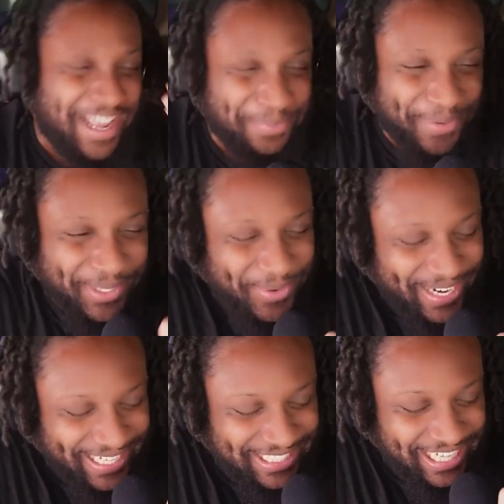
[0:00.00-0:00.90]
probably why they
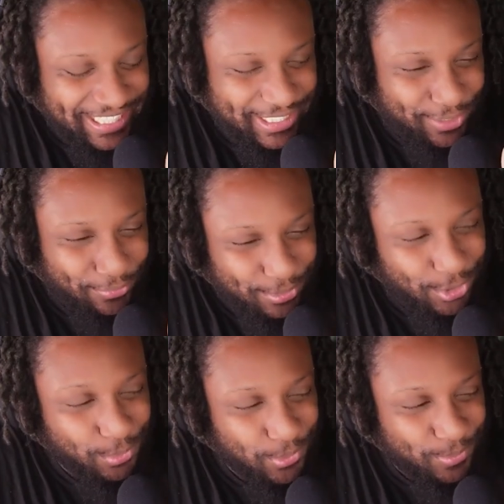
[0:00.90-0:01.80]
changed from
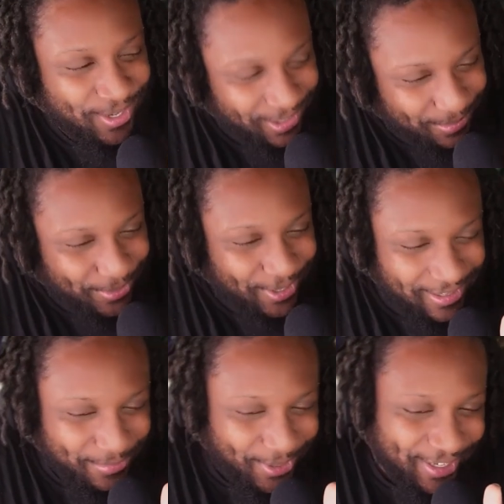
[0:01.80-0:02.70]
Super Mario Party to
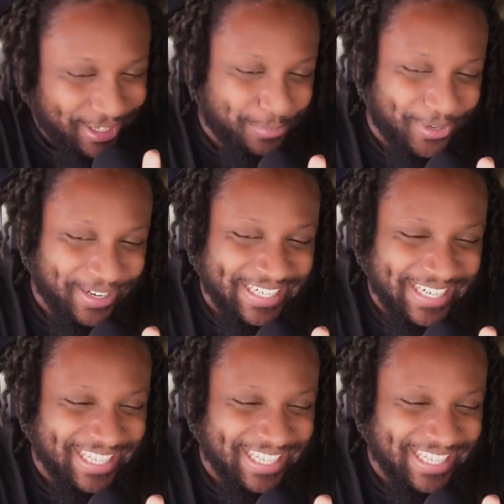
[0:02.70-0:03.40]
Mario Party.